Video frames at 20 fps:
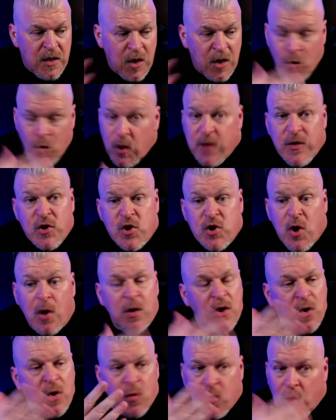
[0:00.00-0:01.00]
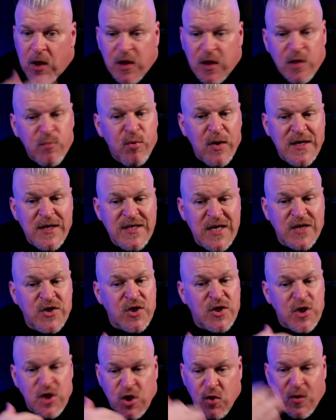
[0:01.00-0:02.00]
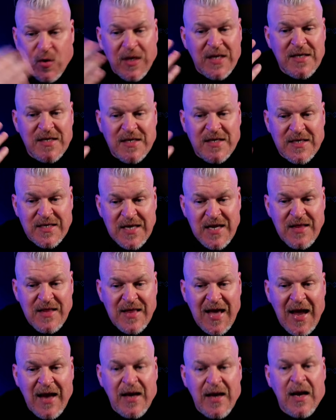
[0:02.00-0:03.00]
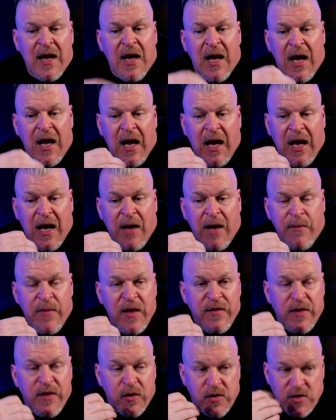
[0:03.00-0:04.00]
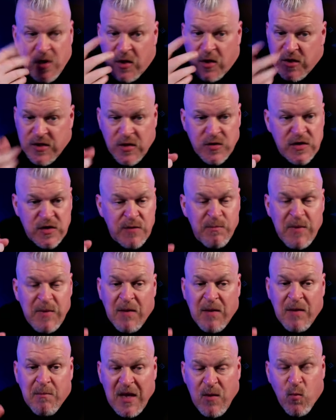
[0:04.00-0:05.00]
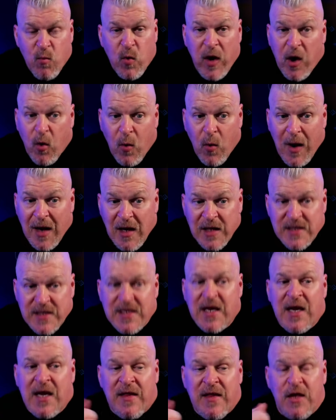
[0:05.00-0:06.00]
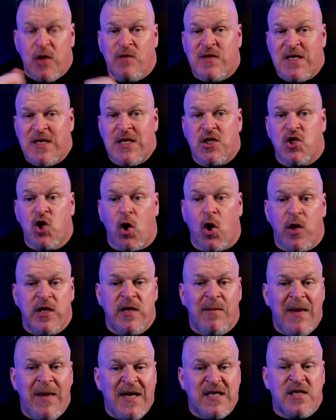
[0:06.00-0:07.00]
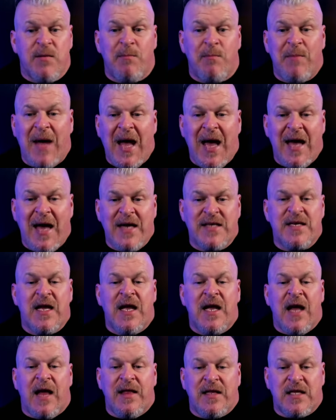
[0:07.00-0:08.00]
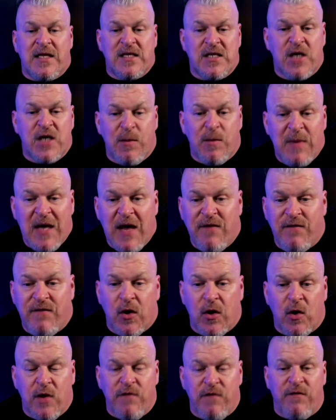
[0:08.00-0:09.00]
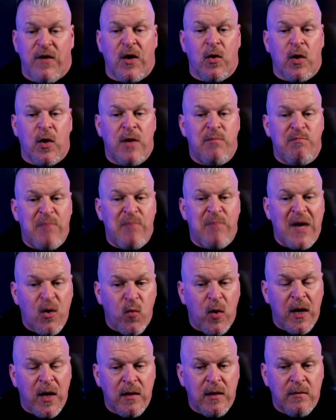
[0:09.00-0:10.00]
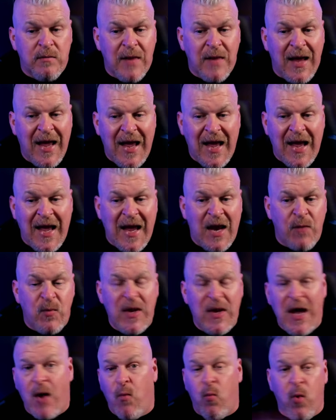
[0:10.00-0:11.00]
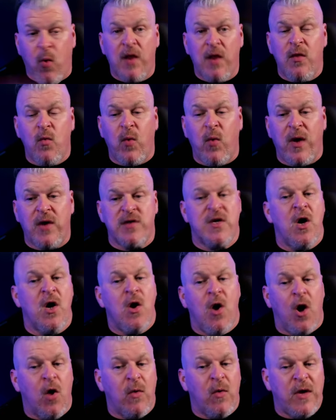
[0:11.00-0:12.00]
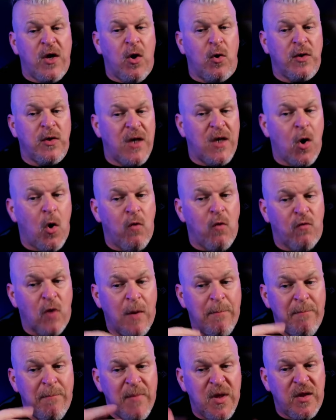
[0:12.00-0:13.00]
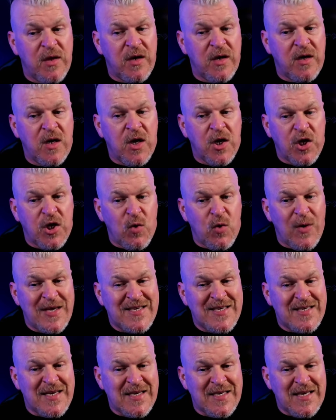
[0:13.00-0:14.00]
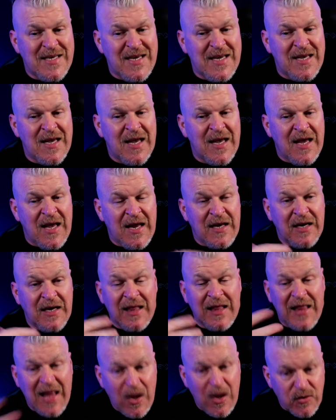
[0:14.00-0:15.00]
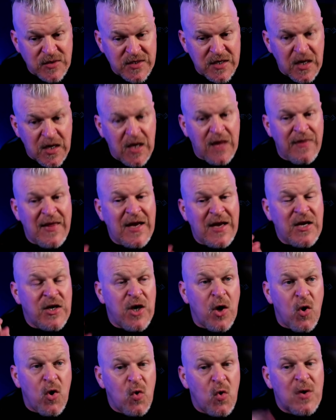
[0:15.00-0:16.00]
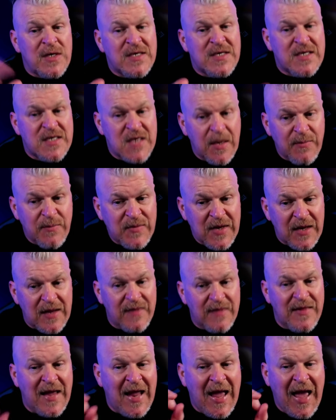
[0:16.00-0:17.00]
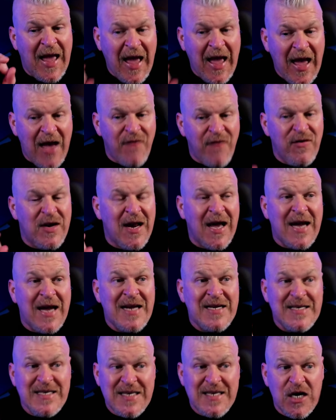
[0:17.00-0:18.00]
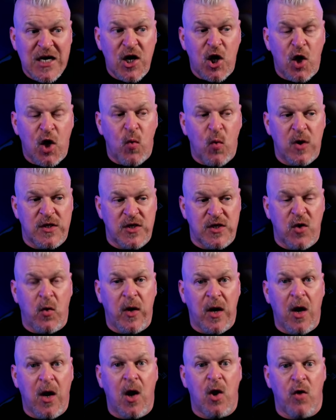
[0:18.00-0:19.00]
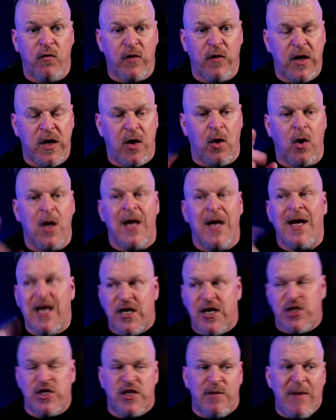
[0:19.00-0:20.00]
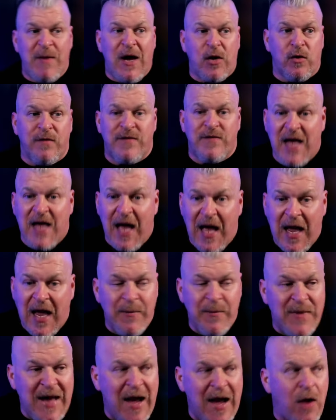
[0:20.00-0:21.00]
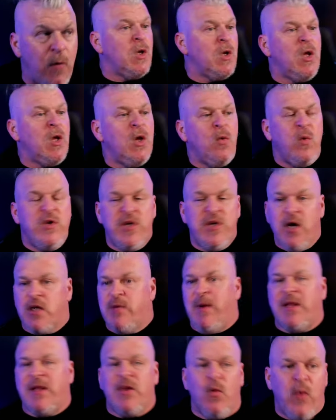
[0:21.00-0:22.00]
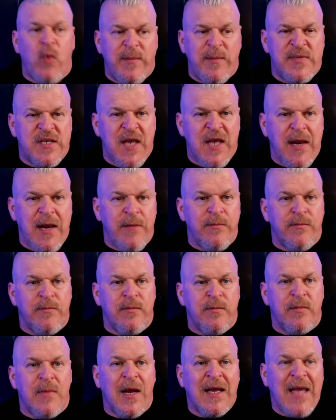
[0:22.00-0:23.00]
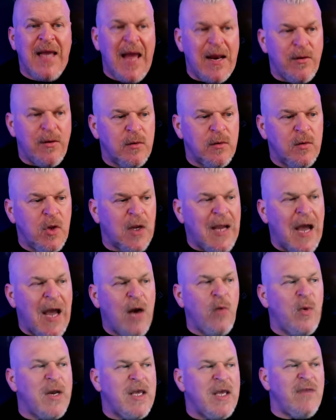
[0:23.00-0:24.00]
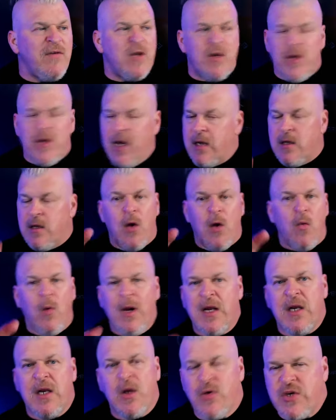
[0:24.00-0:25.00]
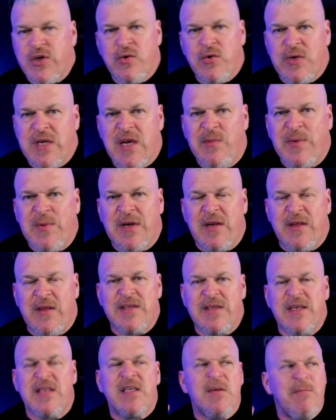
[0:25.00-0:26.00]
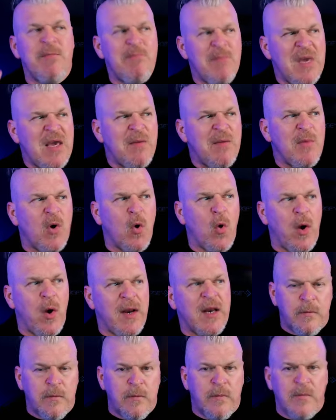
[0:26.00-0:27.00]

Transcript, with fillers: Go look at the chart. Go look at the price action. You can see that there's also some big meme whale wallets that you've seen started to make some buys. I think this is going to be a very, very big one. And we got one of the whales already holding over $1 million USDT in Klaus. They know something. They have an idea what's going on over here. It's just a matter of time. Now, we talked about the website. Again, look, I don't want to give you, we're not going to go too deep into this. It's a meme coin.